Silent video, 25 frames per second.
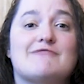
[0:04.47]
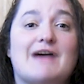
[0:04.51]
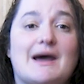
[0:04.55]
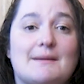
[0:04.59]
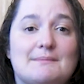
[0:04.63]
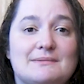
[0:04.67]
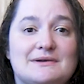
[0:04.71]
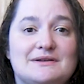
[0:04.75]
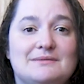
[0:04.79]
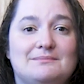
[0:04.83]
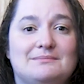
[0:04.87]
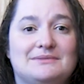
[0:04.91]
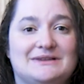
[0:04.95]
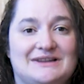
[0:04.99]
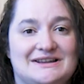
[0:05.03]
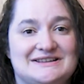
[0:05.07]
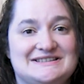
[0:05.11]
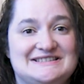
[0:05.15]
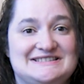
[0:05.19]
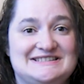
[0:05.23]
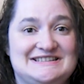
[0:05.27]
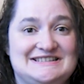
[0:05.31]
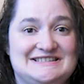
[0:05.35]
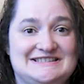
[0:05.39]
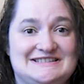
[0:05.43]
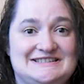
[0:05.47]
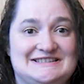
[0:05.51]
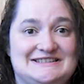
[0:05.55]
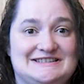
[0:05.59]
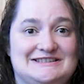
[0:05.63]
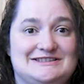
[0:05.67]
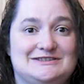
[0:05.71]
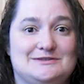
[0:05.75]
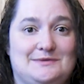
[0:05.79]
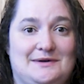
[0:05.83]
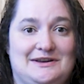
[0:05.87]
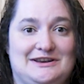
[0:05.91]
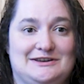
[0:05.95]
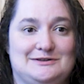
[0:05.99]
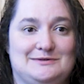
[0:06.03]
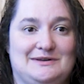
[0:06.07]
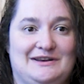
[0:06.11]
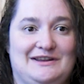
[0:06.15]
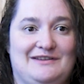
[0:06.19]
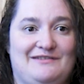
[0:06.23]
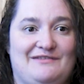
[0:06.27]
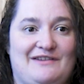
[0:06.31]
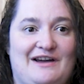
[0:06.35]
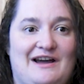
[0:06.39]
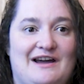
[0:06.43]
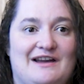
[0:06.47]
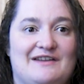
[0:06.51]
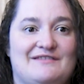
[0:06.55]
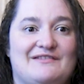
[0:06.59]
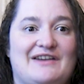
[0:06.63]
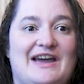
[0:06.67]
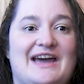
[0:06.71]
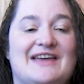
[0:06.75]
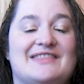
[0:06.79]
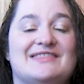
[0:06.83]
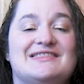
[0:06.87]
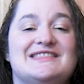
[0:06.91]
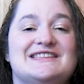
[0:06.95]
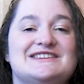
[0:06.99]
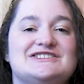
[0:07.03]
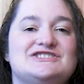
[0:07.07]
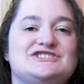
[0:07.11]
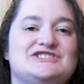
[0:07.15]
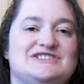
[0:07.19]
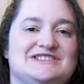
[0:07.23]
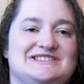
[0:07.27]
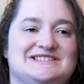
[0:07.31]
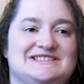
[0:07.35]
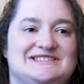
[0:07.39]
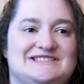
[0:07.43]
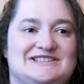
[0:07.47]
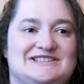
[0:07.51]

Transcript: Rapid Plus TCT 2025, and this year's